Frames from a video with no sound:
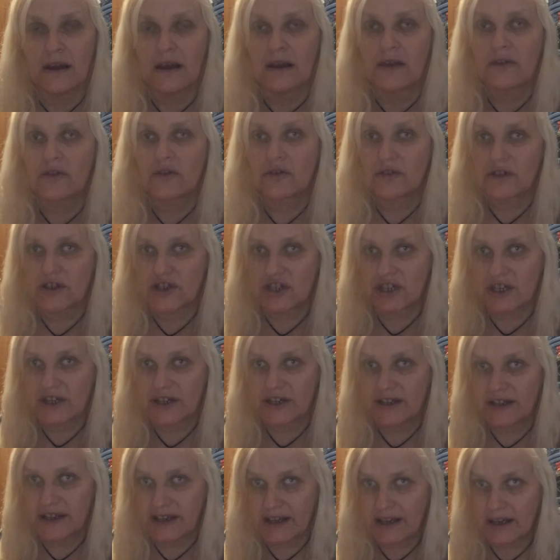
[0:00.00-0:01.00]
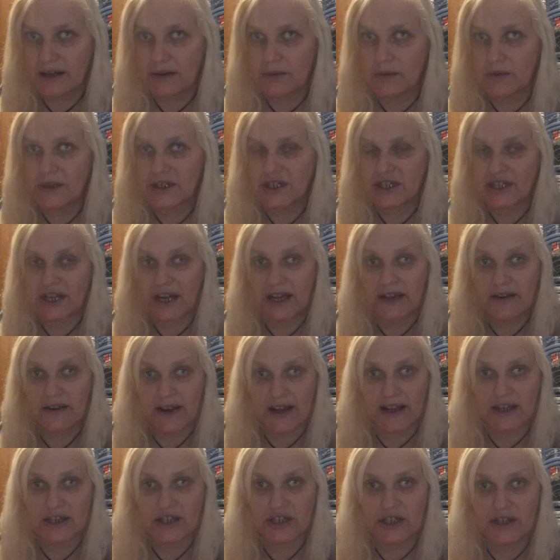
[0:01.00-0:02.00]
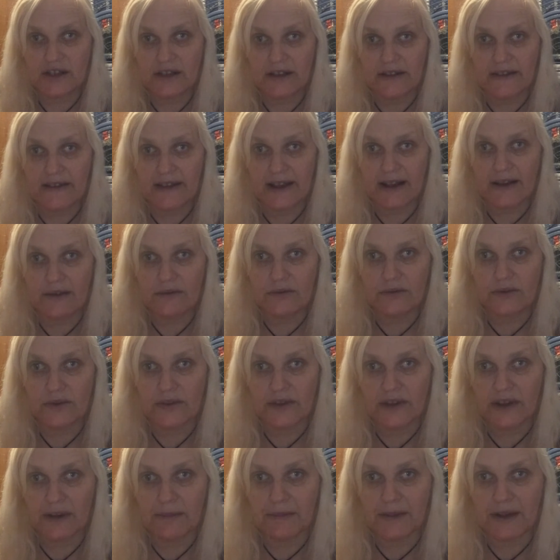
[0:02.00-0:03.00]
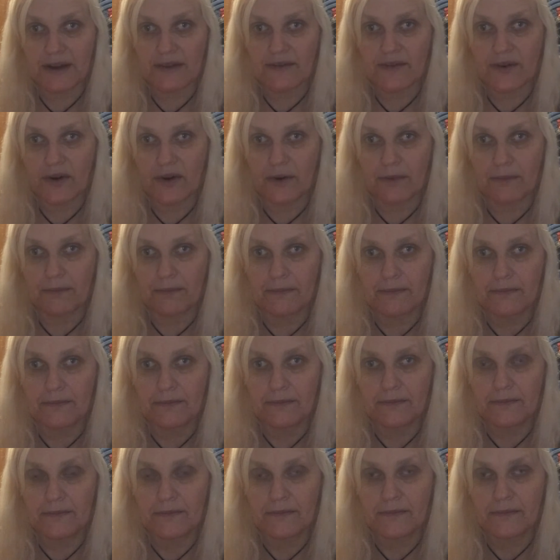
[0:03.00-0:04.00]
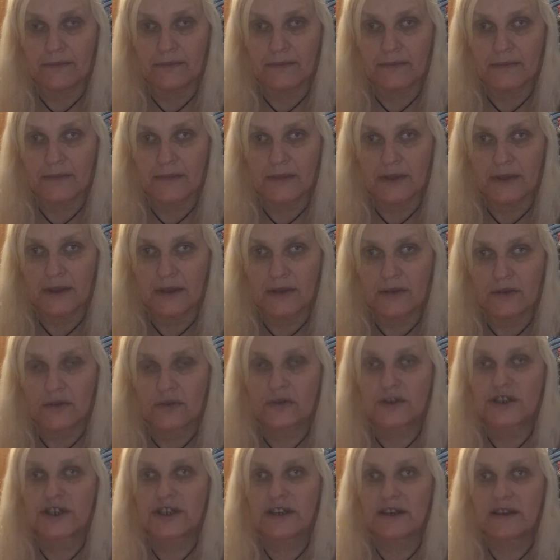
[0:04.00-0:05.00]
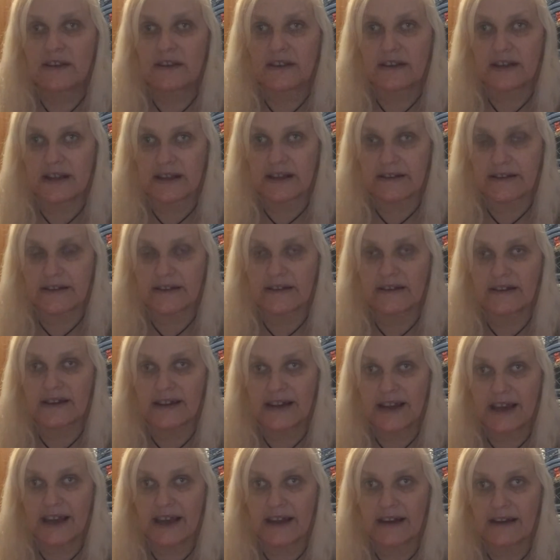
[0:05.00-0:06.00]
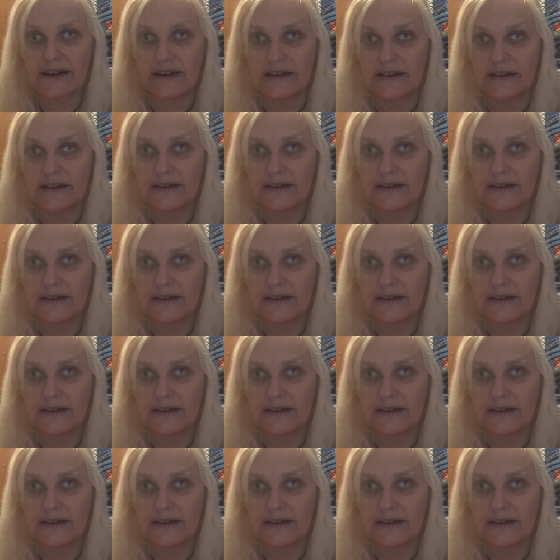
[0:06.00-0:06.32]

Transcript: so that she could hear which direction the sound was coming from. So she listened again.